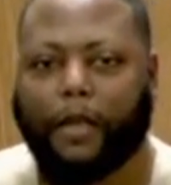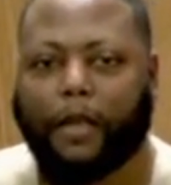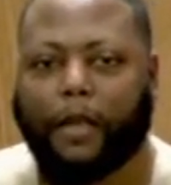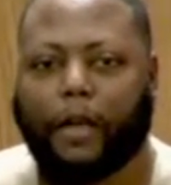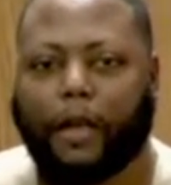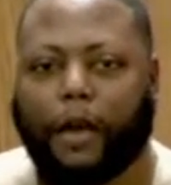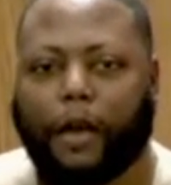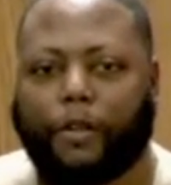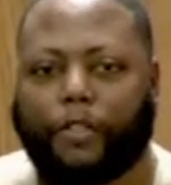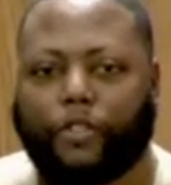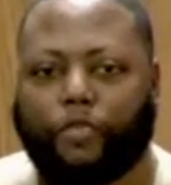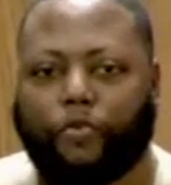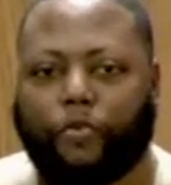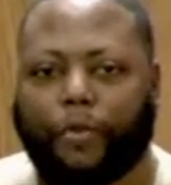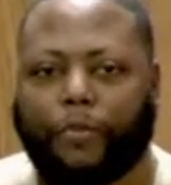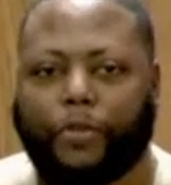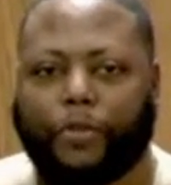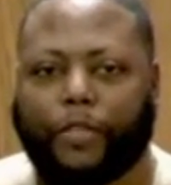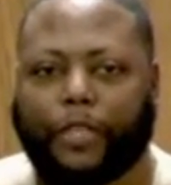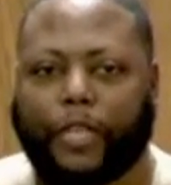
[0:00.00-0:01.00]
Our scripture
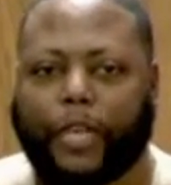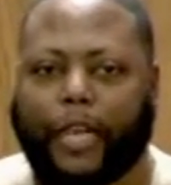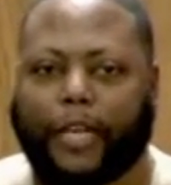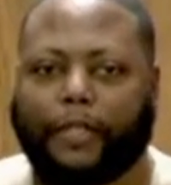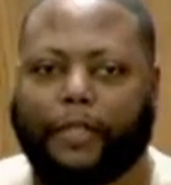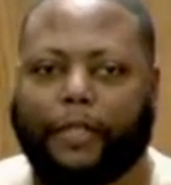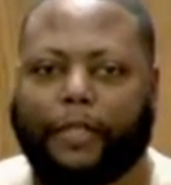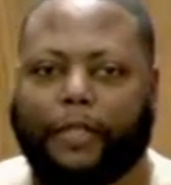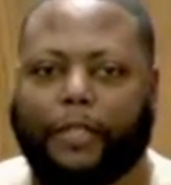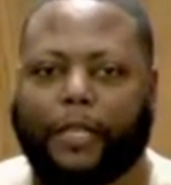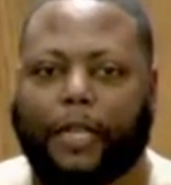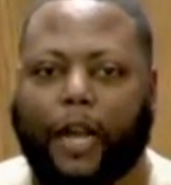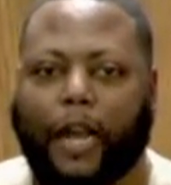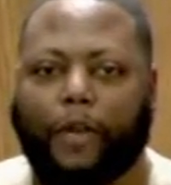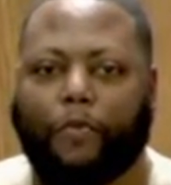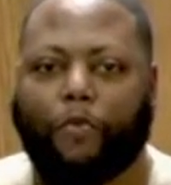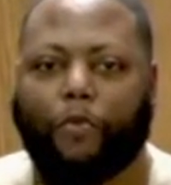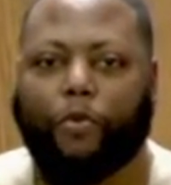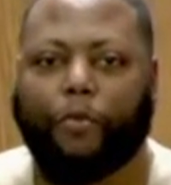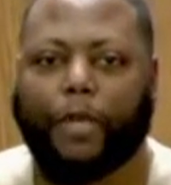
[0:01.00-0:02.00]
text tonight
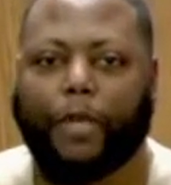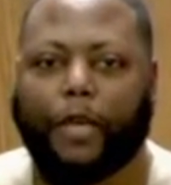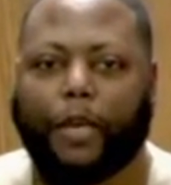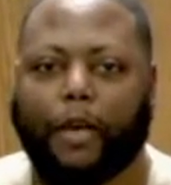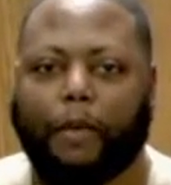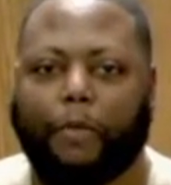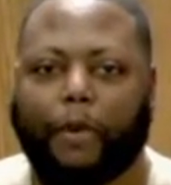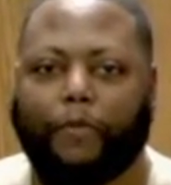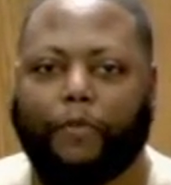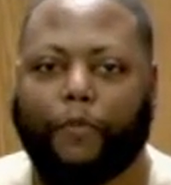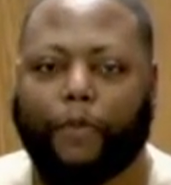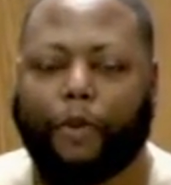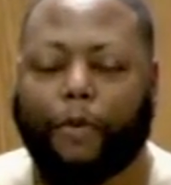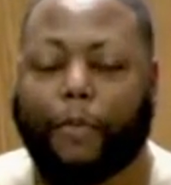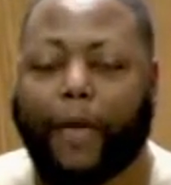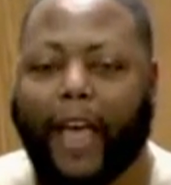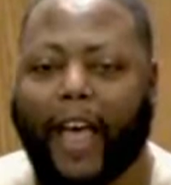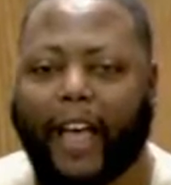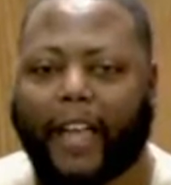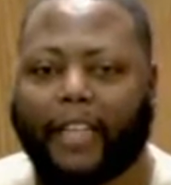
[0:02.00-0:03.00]
will be coming from
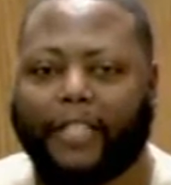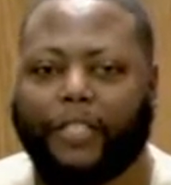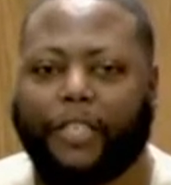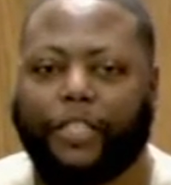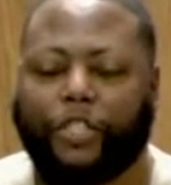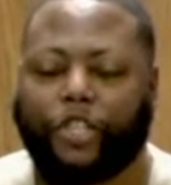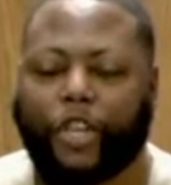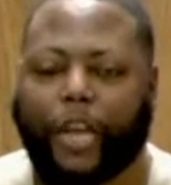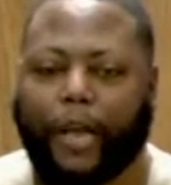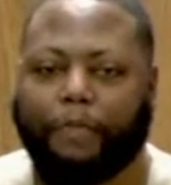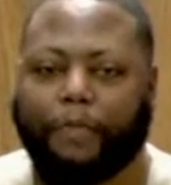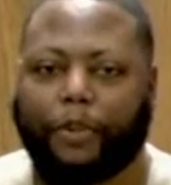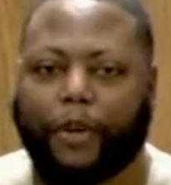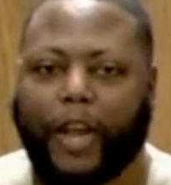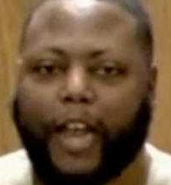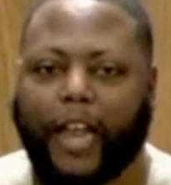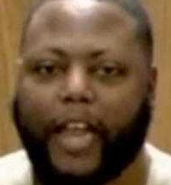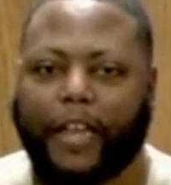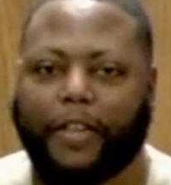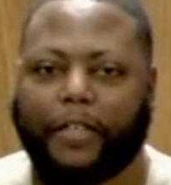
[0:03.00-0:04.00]
Acts chapter
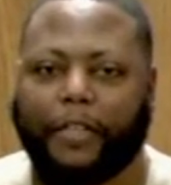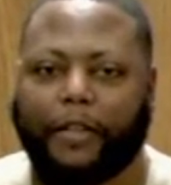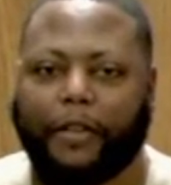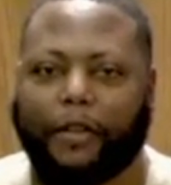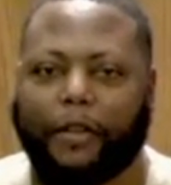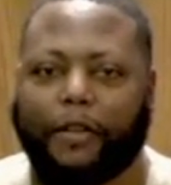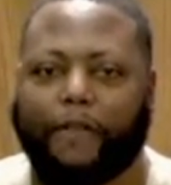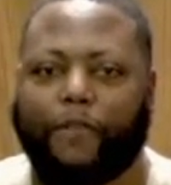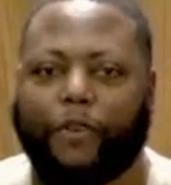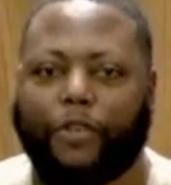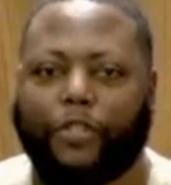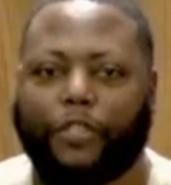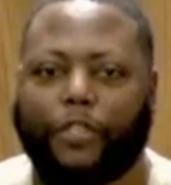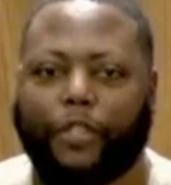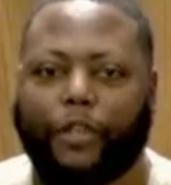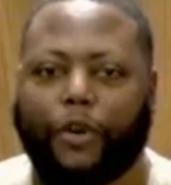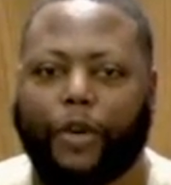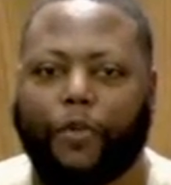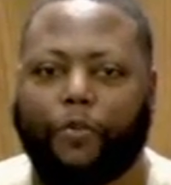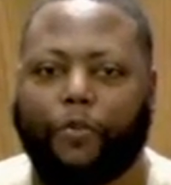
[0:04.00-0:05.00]
8, verse
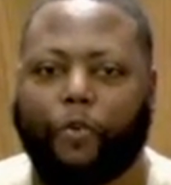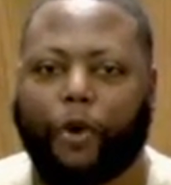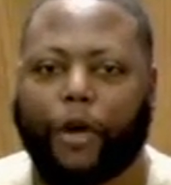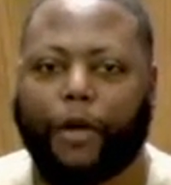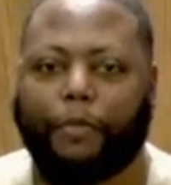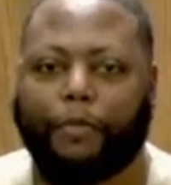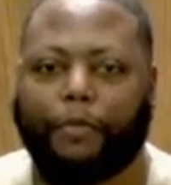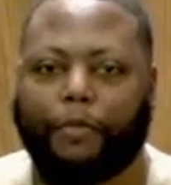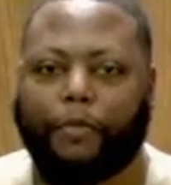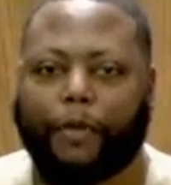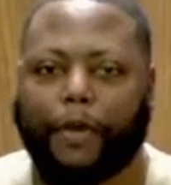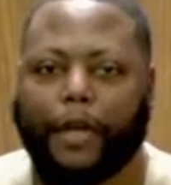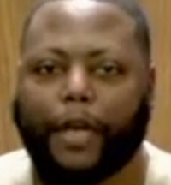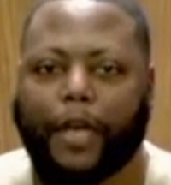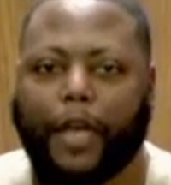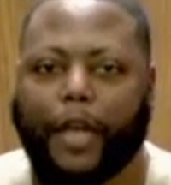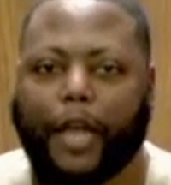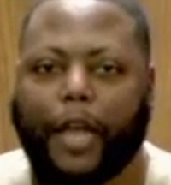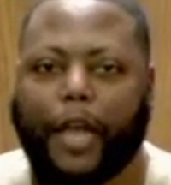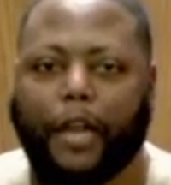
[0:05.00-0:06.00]
31.
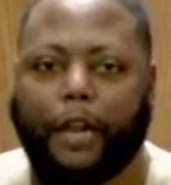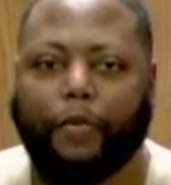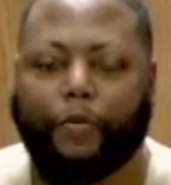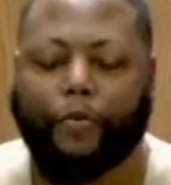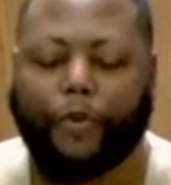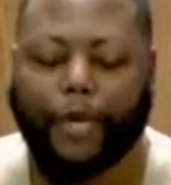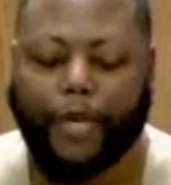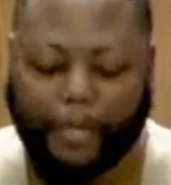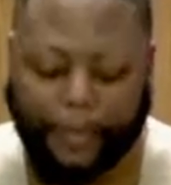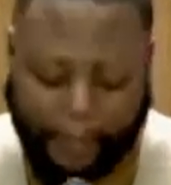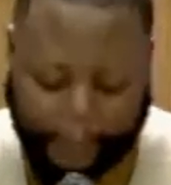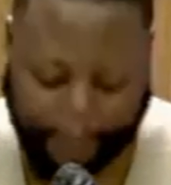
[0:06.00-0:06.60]
And it reads